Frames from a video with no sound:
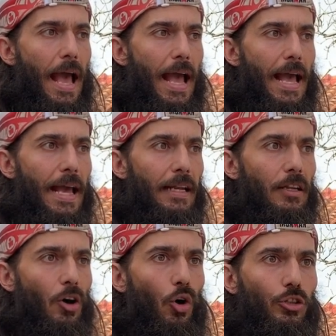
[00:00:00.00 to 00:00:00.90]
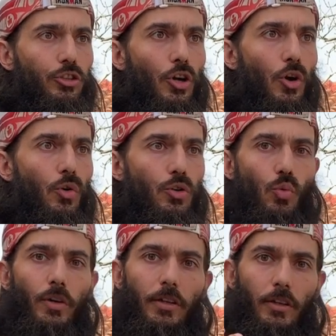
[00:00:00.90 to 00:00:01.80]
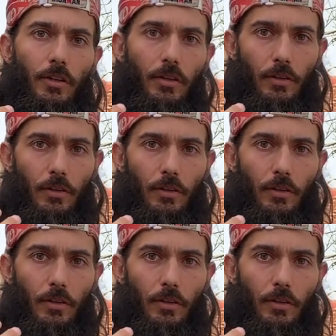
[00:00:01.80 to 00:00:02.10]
And also, you want to